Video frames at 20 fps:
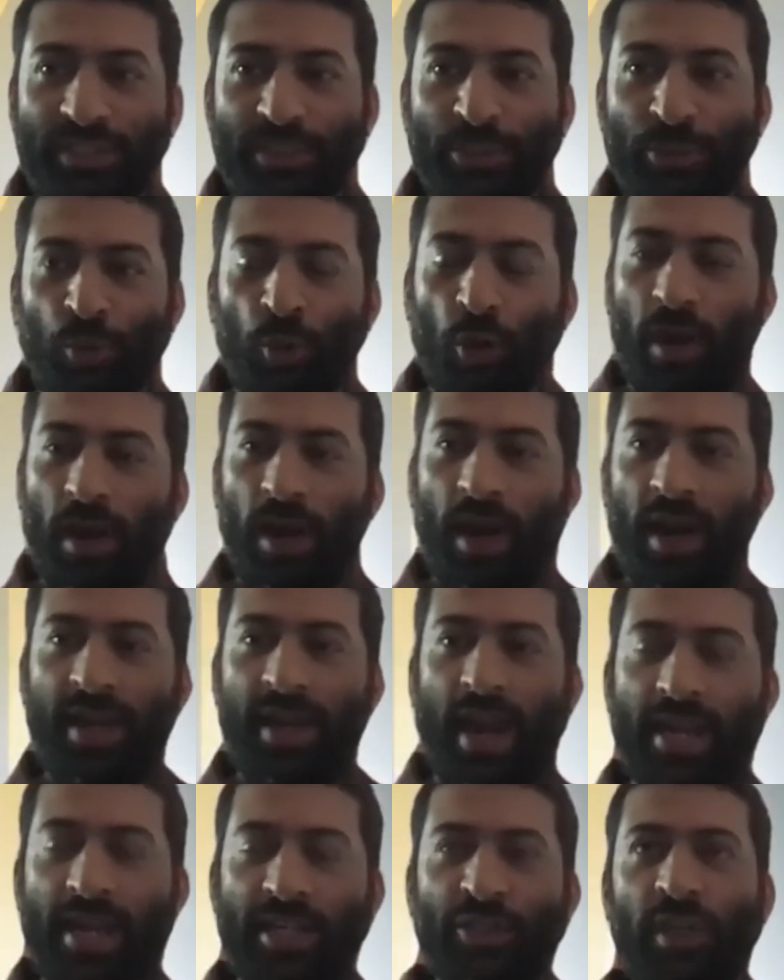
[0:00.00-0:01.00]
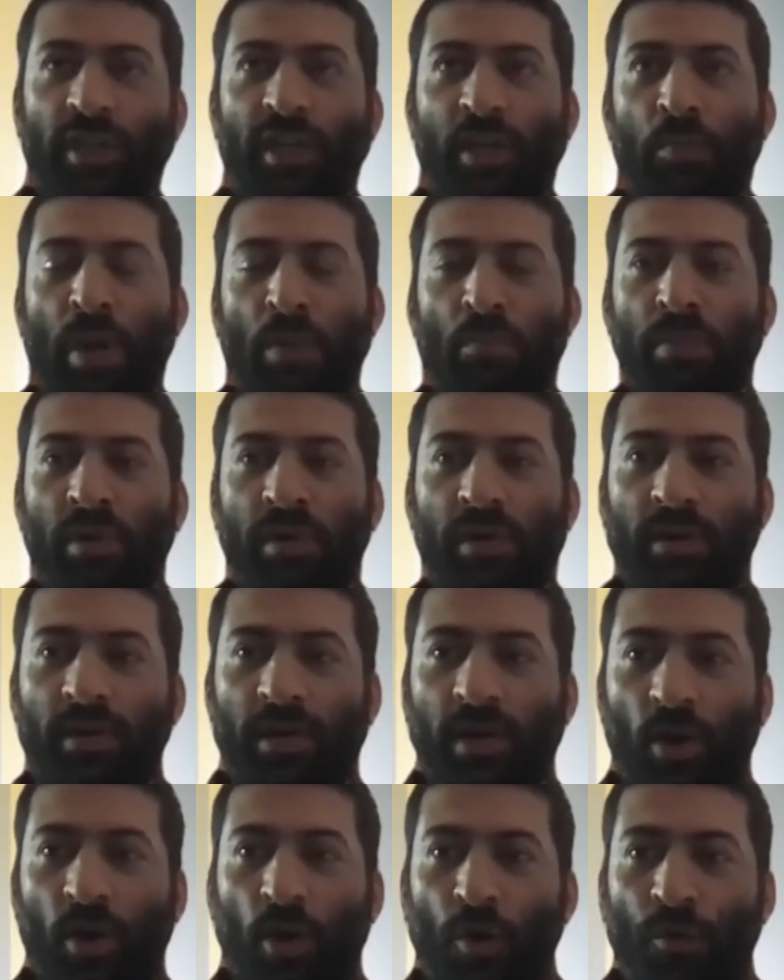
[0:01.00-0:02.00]
Joe. I actually remember
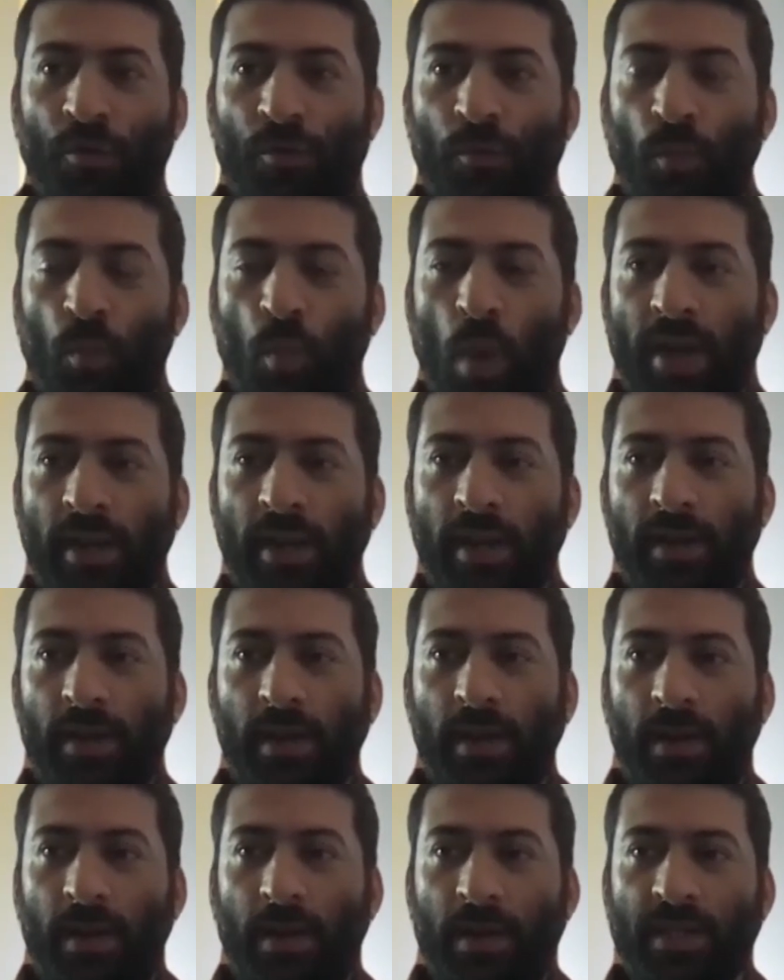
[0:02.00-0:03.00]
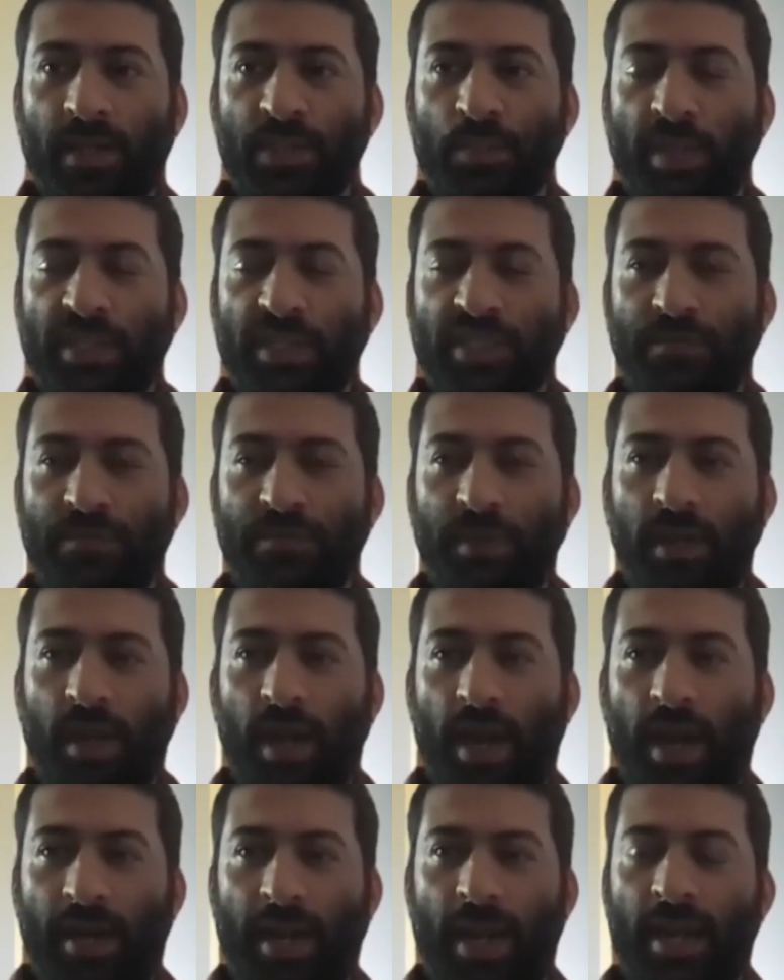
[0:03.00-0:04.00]
of one specific
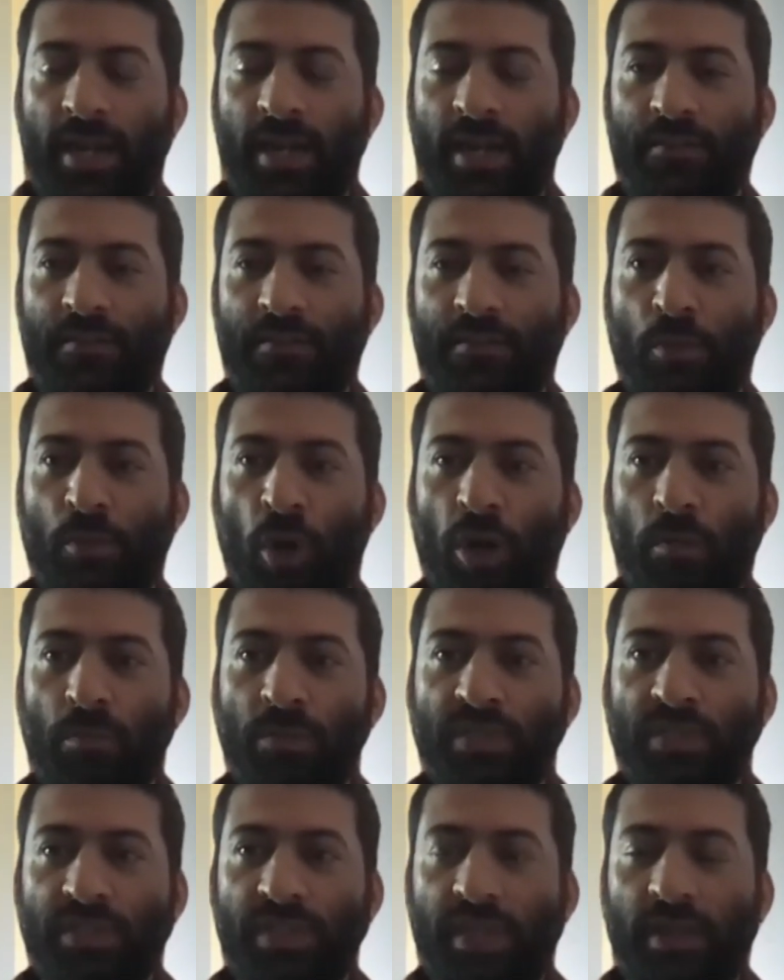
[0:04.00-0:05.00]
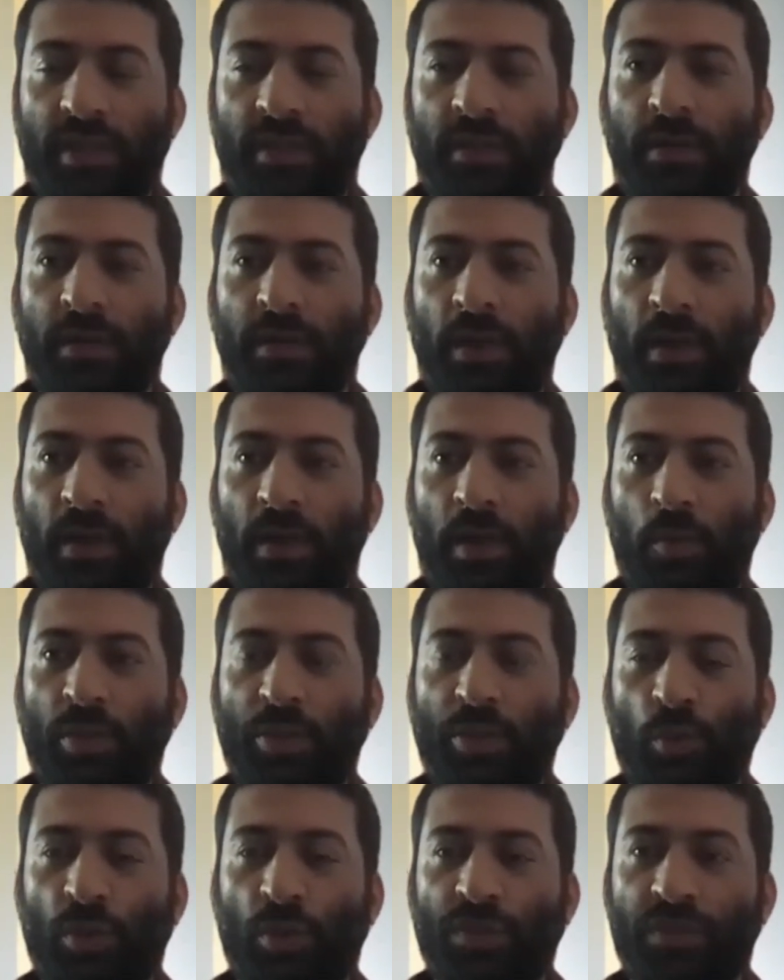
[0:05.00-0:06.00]
attack, if I'm not mistaken,
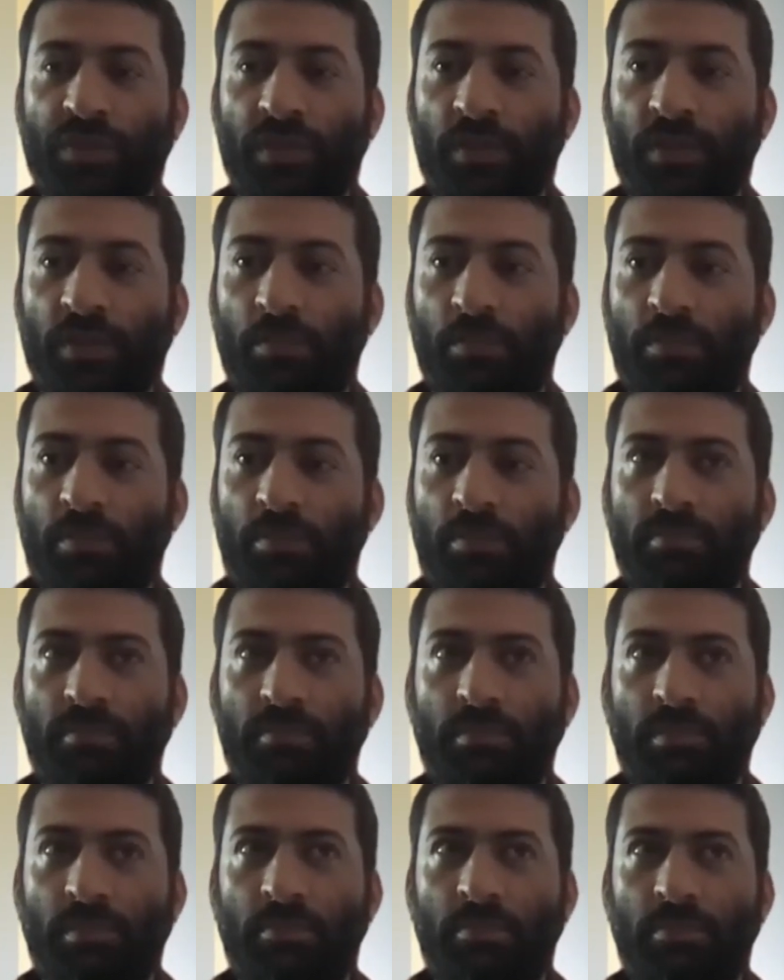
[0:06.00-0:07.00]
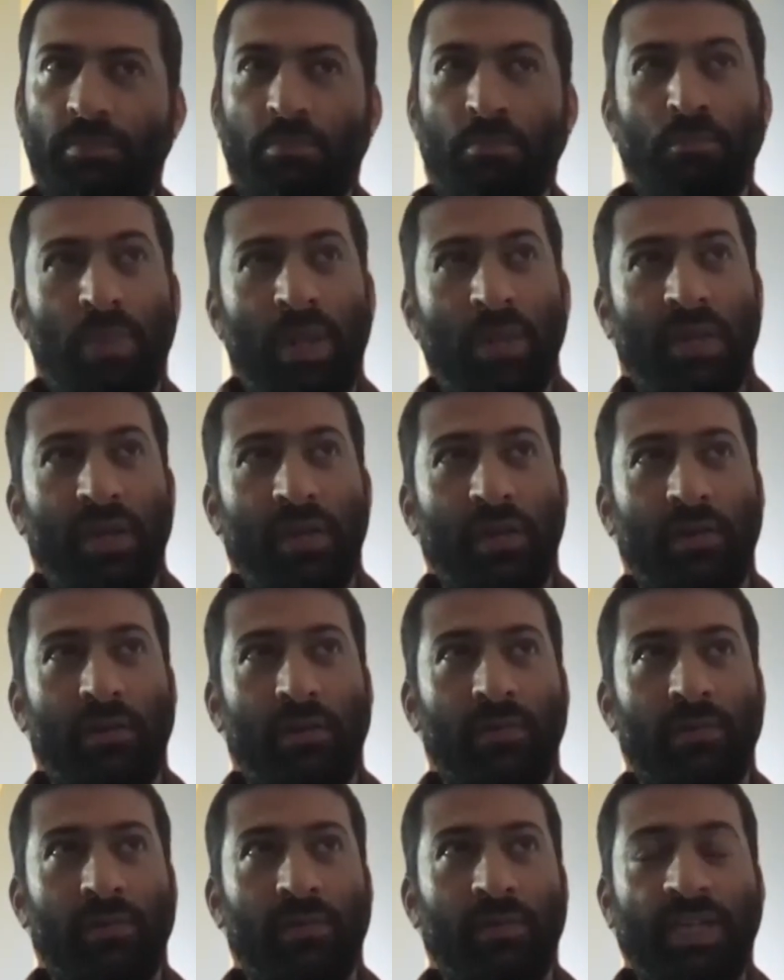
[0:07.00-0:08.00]
which was maybe a
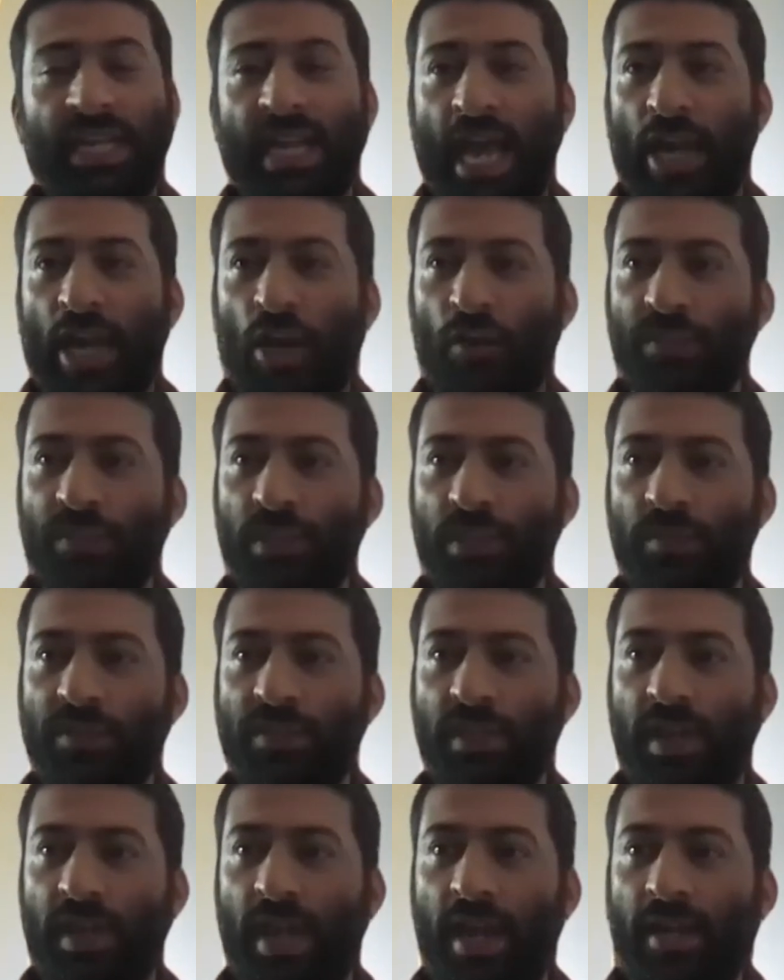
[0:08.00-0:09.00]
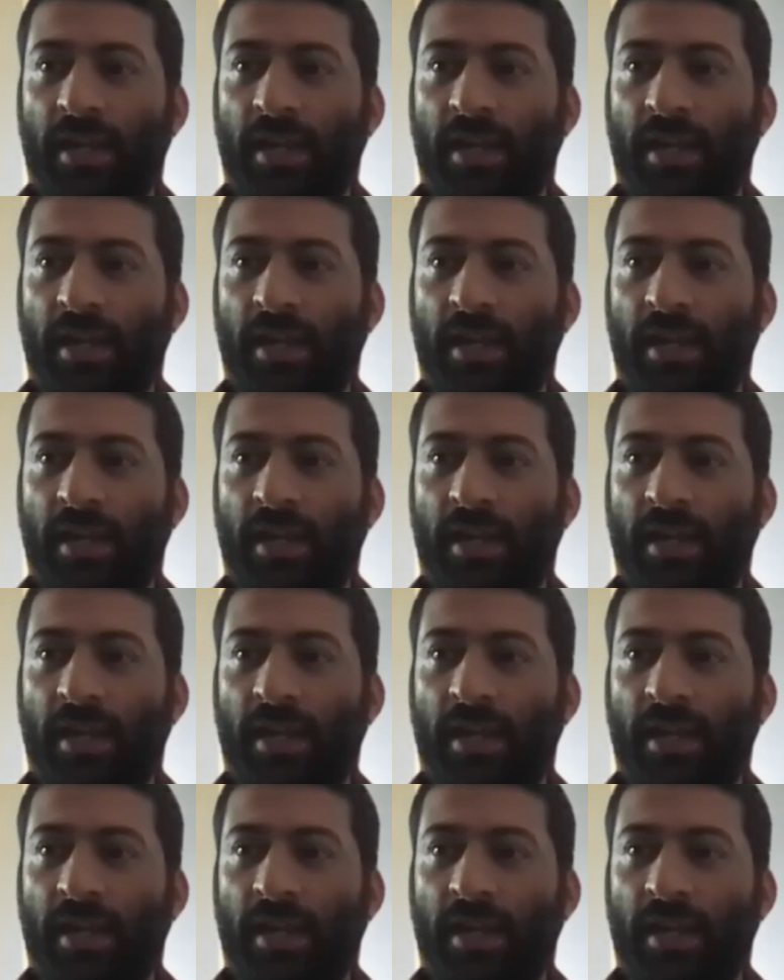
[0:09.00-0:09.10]
denial of service attack